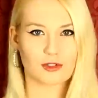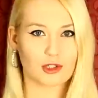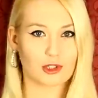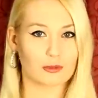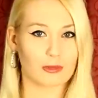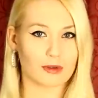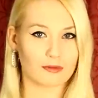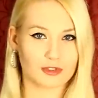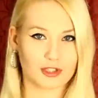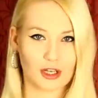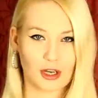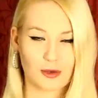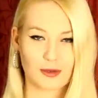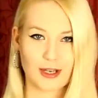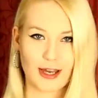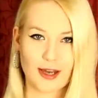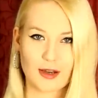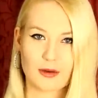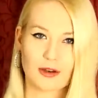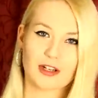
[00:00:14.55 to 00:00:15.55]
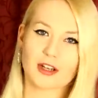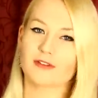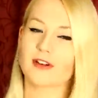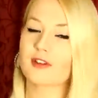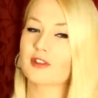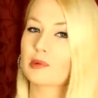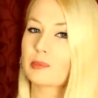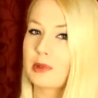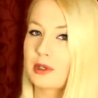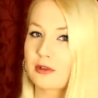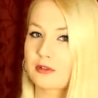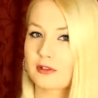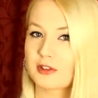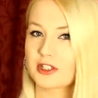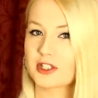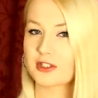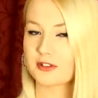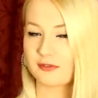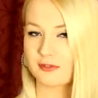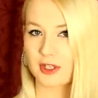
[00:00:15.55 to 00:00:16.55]
two months ago now and I've had the build
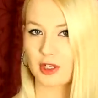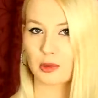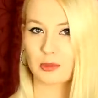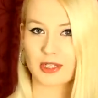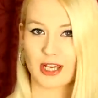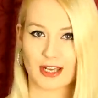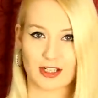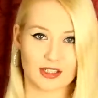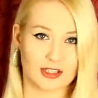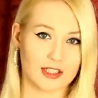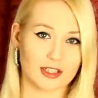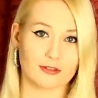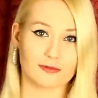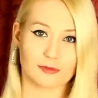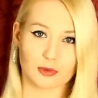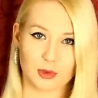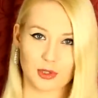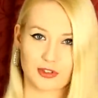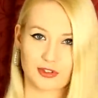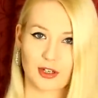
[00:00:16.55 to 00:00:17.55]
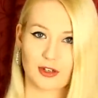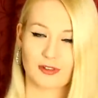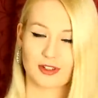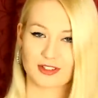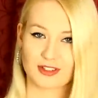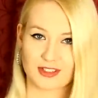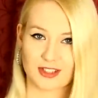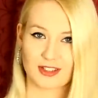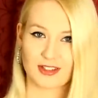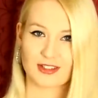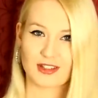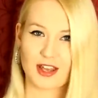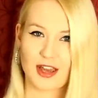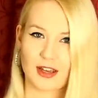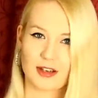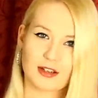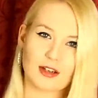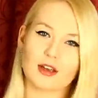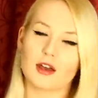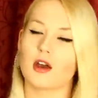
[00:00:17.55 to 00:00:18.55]
footage filmed, edited and voiceovered since
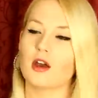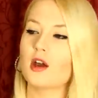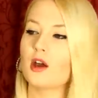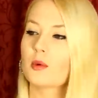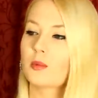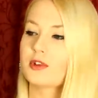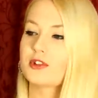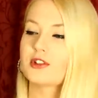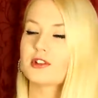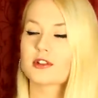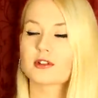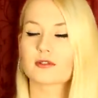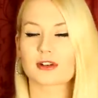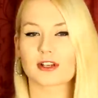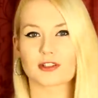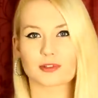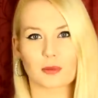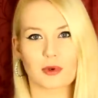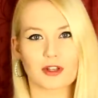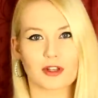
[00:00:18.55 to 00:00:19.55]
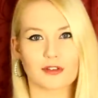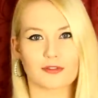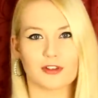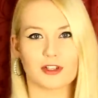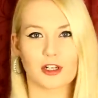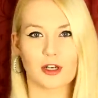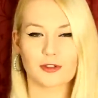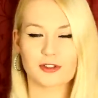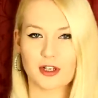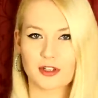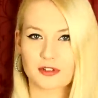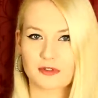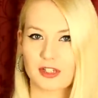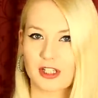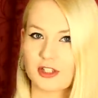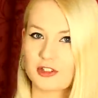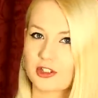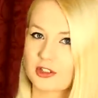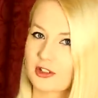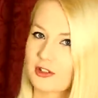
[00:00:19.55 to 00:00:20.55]
then, which is the reason why this video does
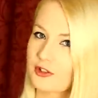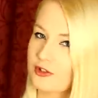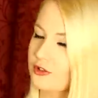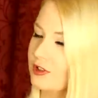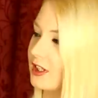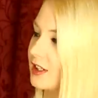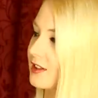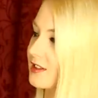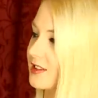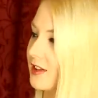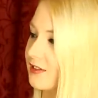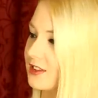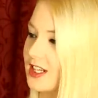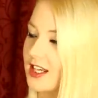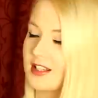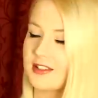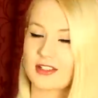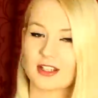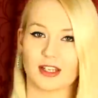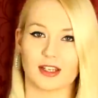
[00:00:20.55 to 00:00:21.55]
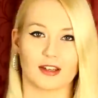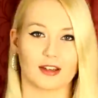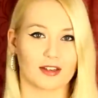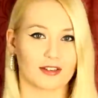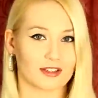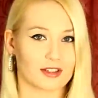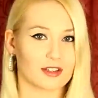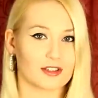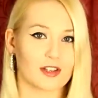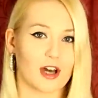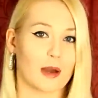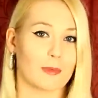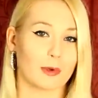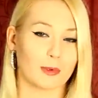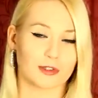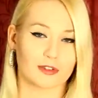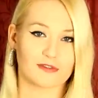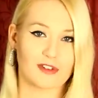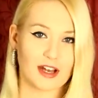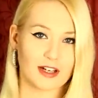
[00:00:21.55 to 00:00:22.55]
feature the Strix 780 because at the time it
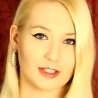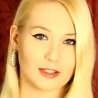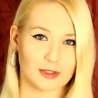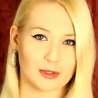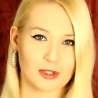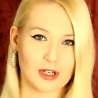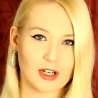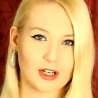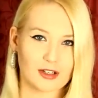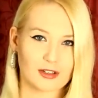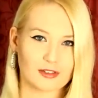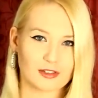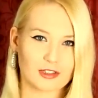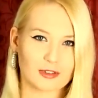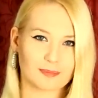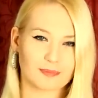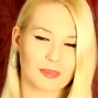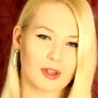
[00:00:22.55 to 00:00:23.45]
was a fairly new card.